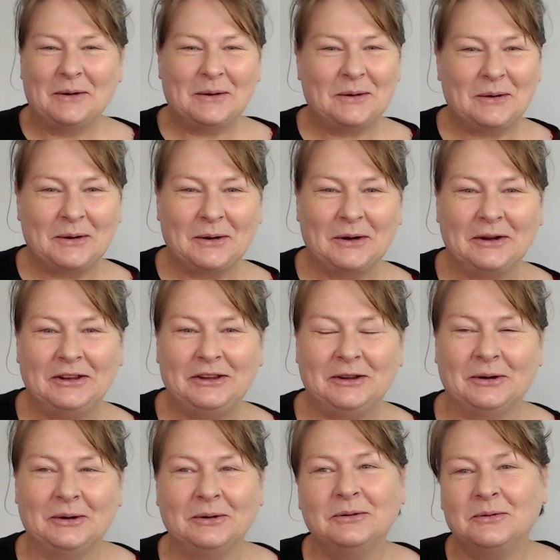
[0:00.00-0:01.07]
or
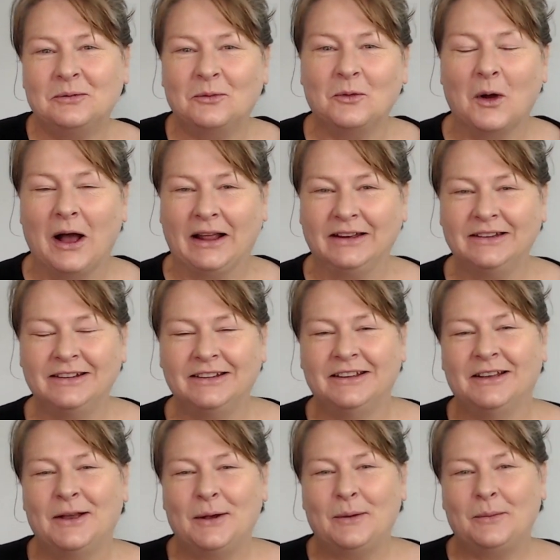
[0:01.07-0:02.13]
one,
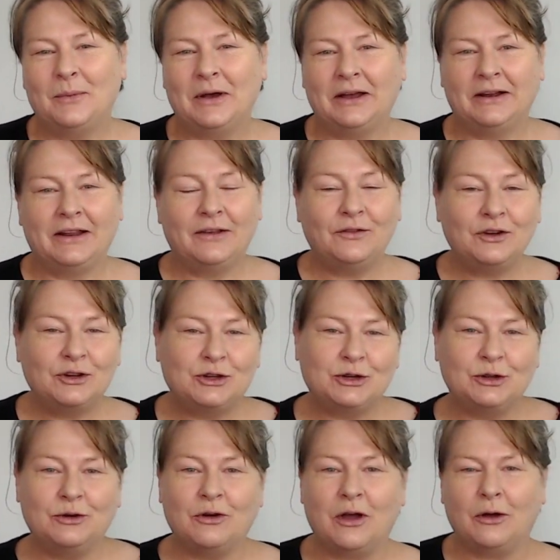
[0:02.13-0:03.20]
but even a
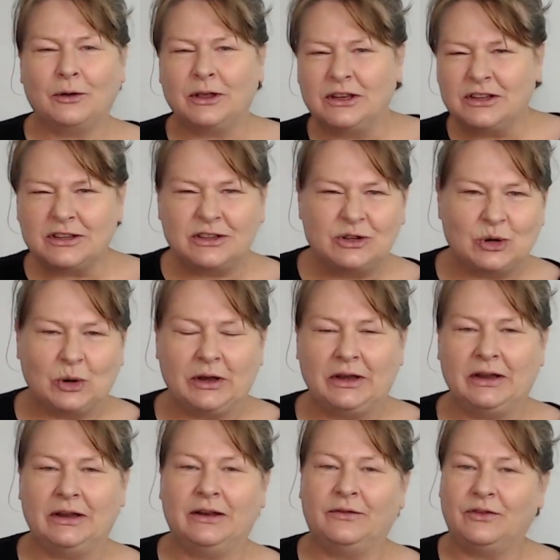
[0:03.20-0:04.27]
2-year-old can just join
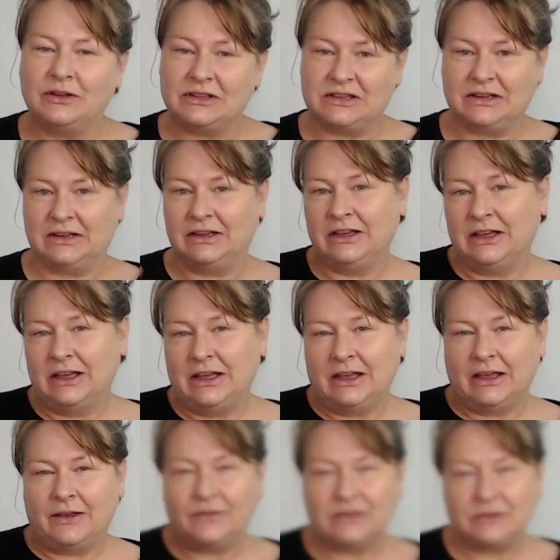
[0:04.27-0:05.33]
in. If it's a
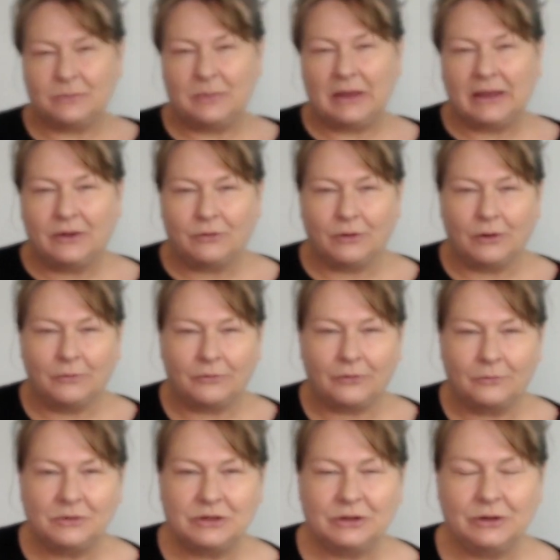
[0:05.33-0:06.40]
big group
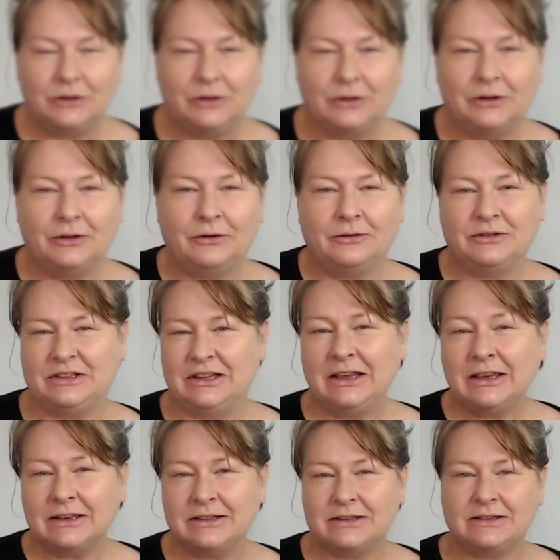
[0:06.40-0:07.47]
from 2 to
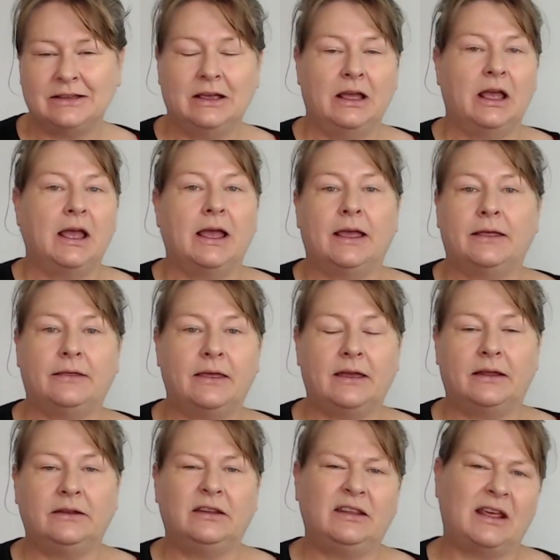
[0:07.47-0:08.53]
6,
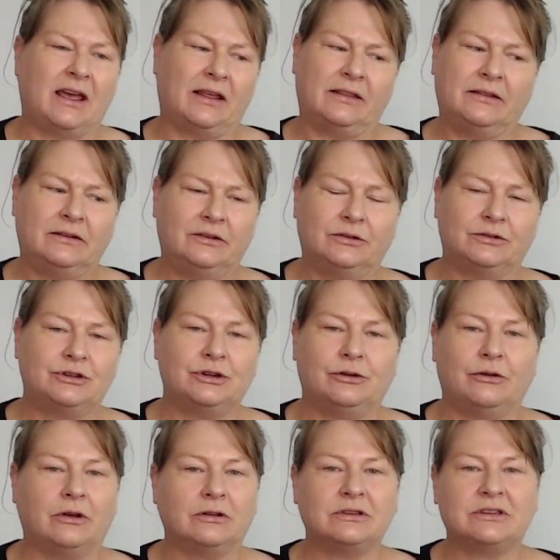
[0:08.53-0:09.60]
then yeah, the little
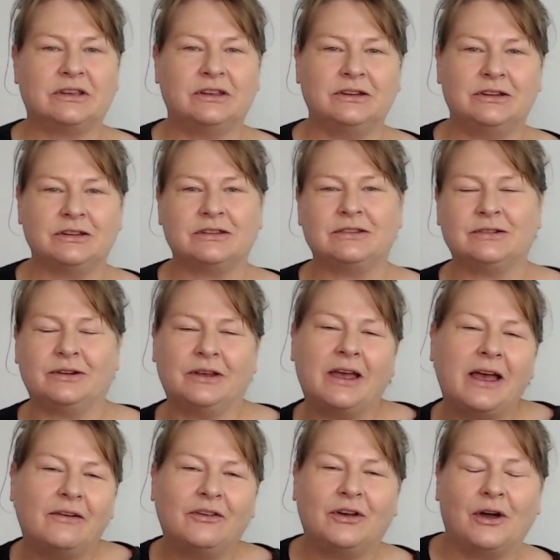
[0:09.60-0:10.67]
2-year-olds can just sort of
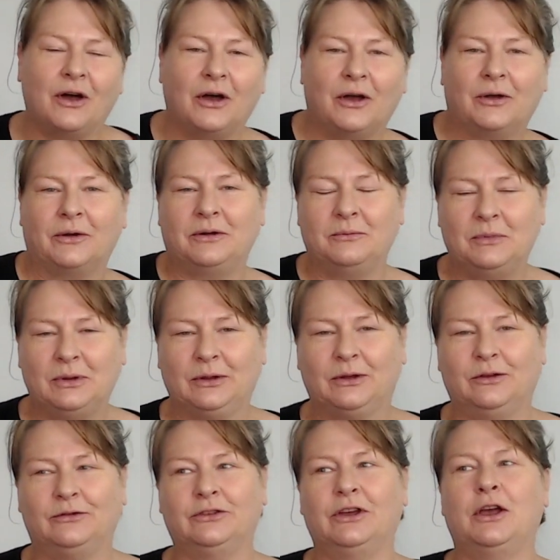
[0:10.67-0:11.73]
have a go and
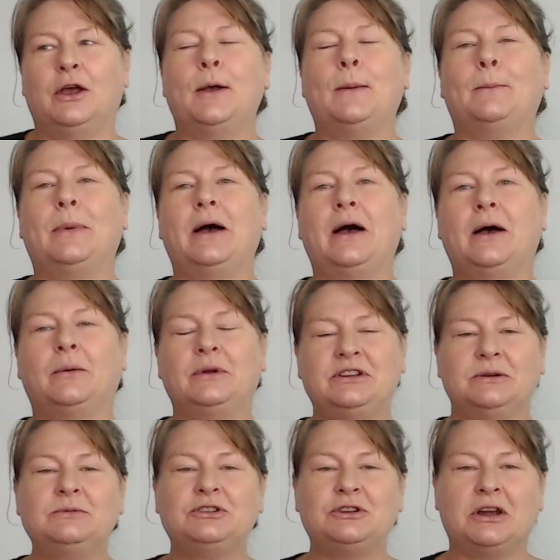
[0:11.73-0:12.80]
move. But we're
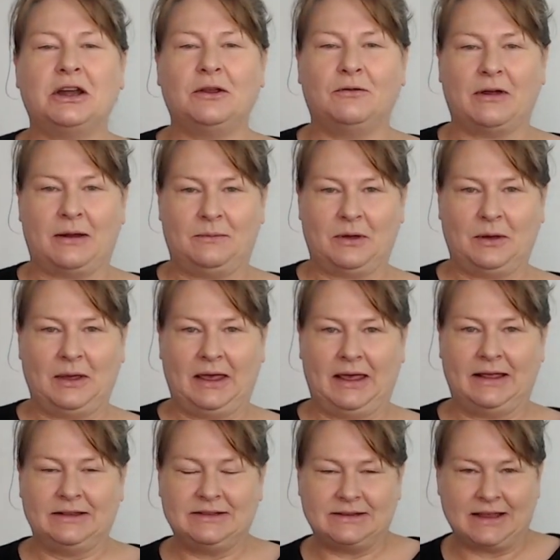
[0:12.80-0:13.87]
demonstrating rainbow
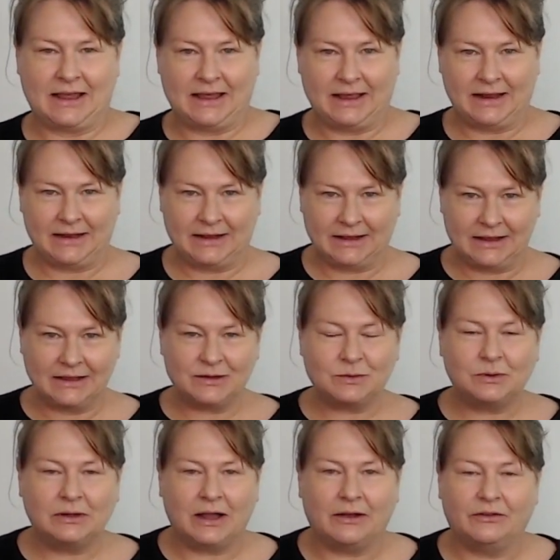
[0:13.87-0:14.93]
hands, and the kids
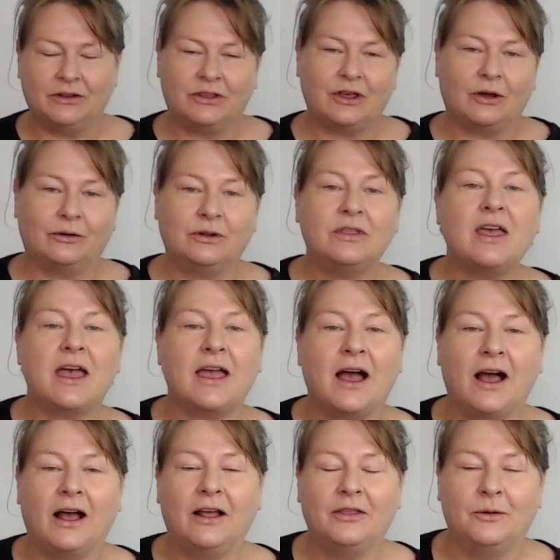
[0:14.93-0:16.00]
will love it. The older they
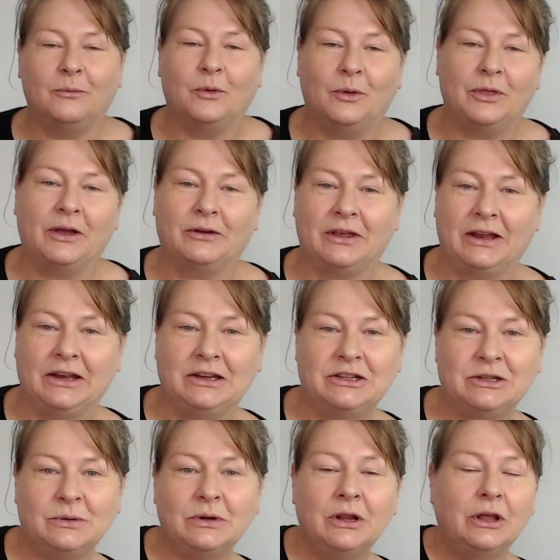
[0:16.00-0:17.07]
are, the more they'll get
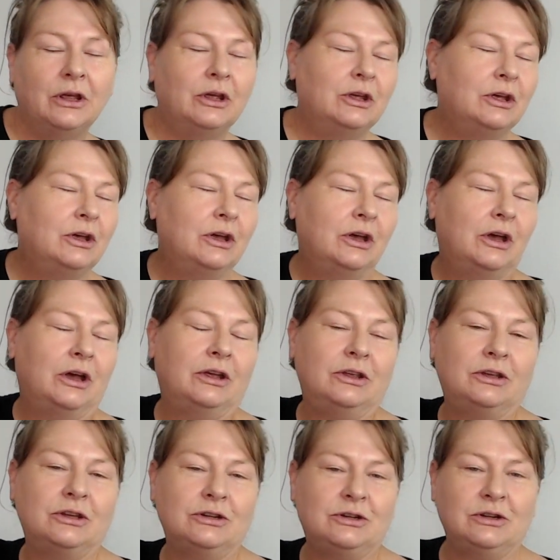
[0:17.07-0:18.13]
into it. You
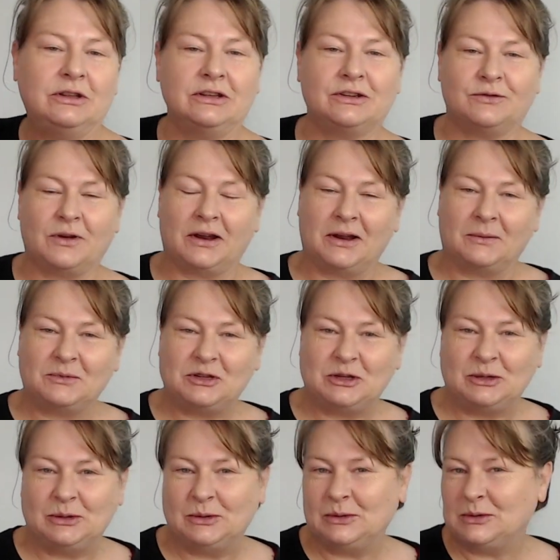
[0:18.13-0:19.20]
can do this right up
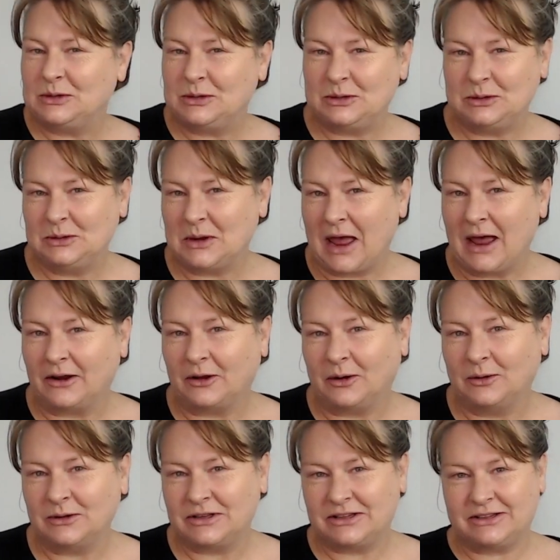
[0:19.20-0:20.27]
to
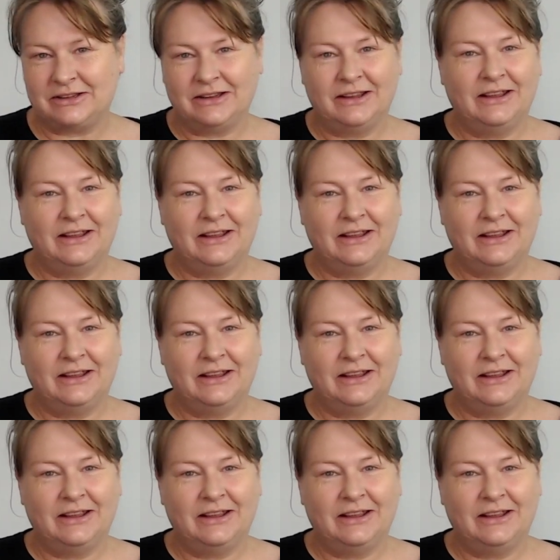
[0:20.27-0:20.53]
adults